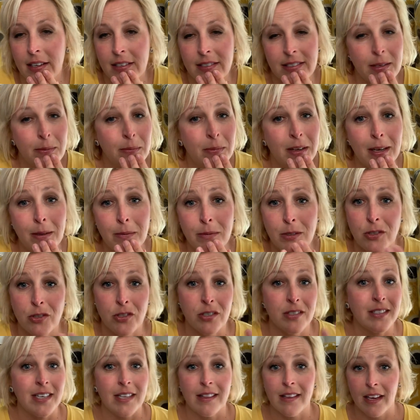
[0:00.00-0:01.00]
and sometimes it's
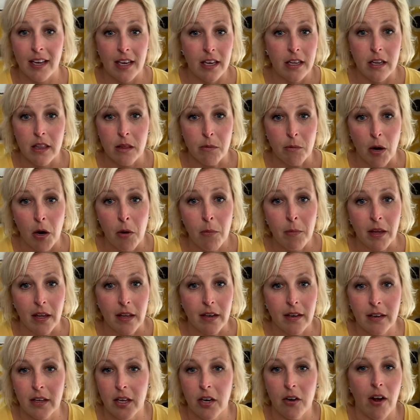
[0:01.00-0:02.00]
just in the heat of the
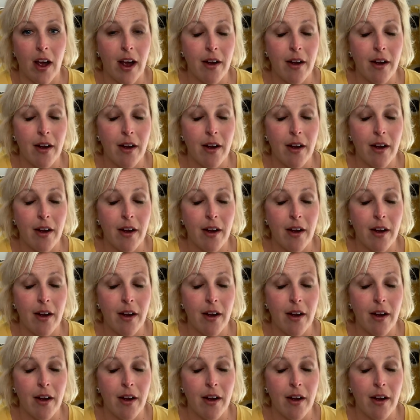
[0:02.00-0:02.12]
moment,